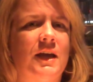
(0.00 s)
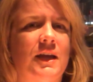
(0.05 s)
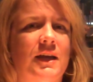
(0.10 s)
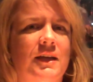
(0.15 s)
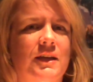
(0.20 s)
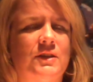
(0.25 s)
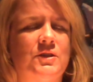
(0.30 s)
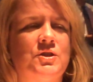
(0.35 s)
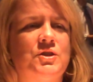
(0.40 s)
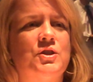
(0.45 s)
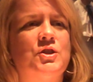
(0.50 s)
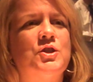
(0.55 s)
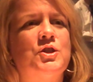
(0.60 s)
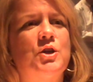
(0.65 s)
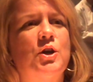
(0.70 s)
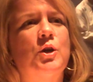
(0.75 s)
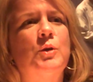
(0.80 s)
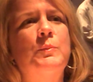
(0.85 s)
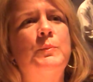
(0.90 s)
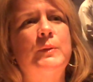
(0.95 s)
is to
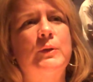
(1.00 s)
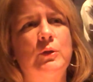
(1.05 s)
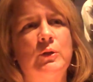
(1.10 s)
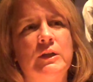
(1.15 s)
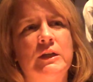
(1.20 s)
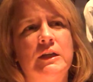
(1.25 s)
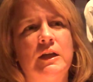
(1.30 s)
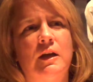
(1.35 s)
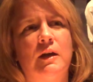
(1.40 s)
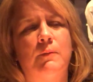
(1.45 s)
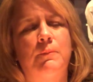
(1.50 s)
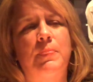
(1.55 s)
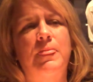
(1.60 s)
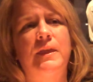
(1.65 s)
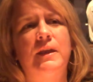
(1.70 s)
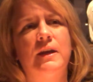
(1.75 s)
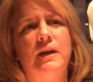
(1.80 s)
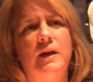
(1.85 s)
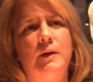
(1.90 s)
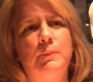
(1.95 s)
start building up
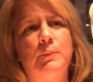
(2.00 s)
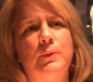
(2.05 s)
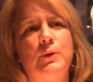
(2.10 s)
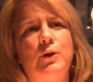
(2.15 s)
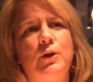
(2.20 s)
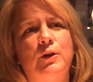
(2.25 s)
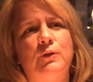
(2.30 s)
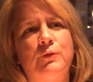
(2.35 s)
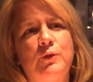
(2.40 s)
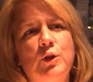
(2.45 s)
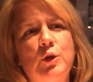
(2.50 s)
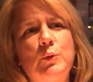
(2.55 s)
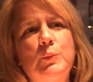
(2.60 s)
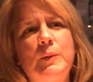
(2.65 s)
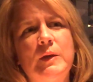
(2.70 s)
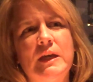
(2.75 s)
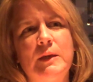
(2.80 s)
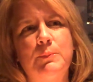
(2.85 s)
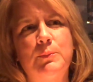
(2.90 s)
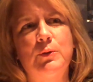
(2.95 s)
the number of new
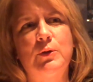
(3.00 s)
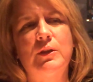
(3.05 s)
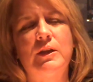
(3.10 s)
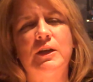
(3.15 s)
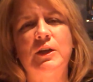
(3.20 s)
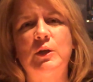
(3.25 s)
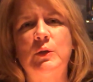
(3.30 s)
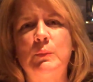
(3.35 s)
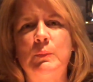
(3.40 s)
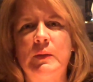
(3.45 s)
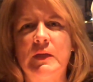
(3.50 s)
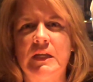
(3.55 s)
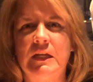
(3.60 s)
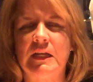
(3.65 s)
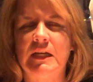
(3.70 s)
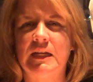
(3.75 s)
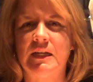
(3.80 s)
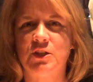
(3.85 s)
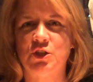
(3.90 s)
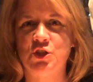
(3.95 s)
people that you meet
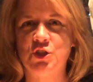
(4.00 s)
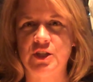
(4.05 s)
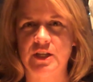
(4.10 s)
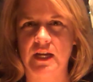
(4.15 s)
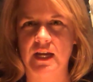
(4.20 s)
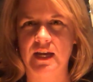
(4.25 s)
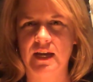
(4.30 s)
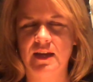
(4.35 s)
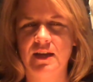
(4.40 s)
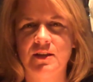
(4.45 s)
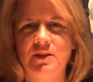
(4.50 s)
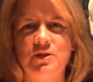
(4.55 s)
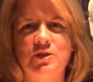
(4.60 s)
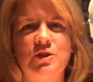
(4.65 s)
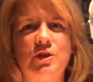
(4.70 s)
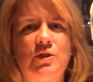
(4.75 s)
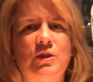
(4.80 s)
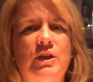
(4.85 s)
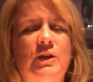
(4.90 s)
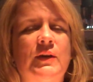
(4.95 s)
each day
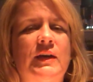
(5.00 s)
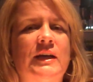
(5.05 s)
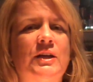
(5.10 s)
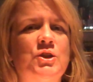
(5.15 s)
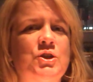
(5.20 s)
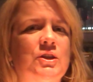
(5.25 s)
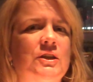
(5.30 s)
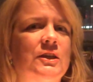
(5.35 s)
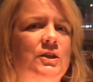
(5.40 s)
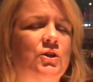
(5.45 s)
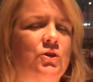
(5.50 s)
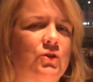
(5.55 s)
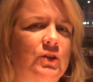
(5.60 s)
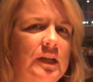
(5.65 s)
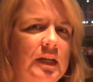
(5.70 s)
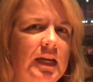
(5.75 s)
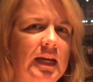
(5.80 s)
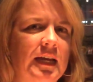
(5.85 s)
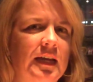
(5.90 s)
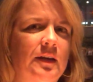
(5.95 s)
so that you actually
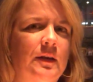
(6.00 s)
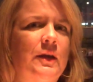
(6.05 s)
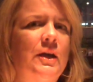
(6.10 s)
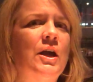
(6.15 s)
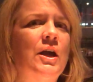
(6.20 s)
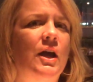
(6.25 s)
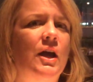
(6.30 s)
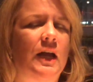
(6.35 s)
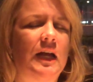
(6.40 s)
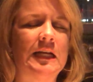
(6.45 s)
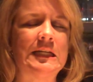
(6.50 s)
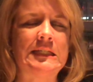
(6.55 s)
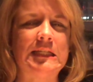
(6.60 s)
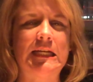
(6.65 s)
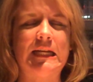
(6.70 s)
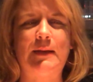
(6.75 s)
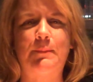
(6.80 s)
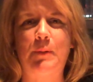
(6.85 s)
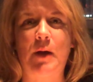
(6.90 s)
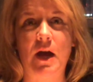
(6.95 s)
create a
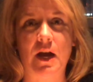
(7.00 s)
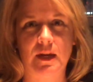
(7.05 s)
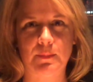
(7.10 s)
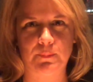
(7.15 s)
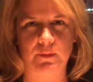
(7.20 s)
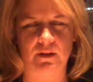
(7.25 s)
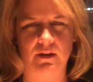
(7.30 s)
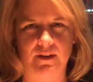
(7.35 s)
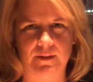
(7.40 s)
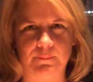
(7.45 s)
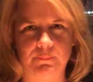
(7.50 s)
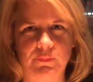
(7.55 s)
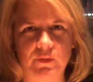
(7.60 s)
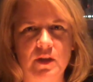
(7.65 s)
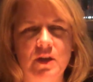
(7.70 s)
dating pipeline.